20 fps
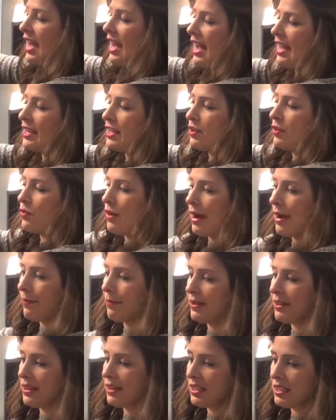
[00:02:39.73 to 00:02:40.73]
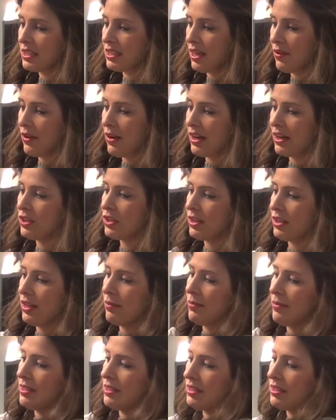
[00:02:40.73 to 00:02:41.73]
and you wrap it this direction.
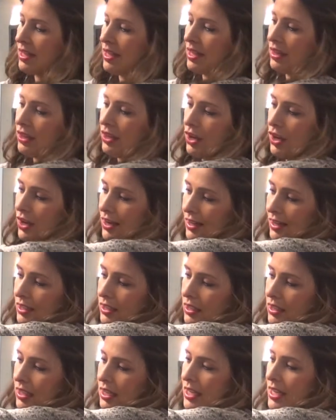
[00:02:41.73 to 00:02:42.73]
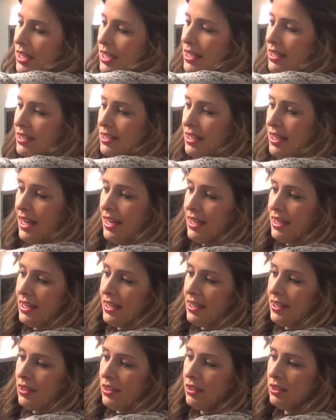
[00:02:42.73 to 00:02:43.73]
That means that line is not
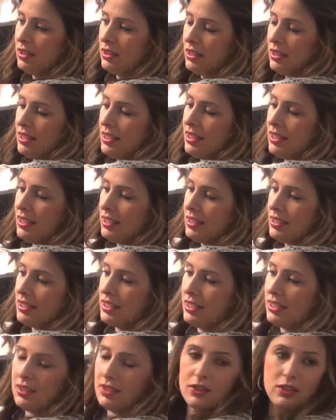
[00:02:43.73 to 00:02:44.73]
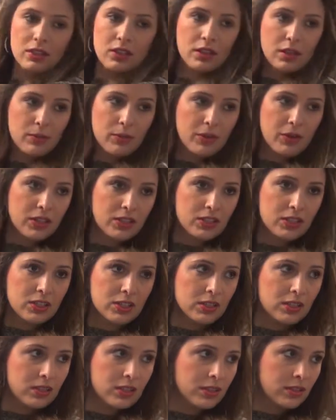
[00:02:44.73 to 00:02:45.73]
here, it's here, the brush.
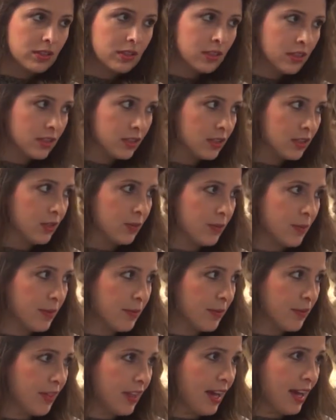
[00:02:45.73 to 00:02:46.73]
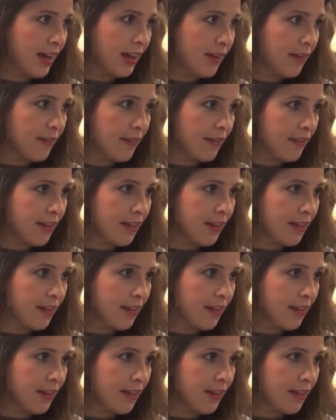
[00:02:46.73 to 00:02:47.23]
Remember that?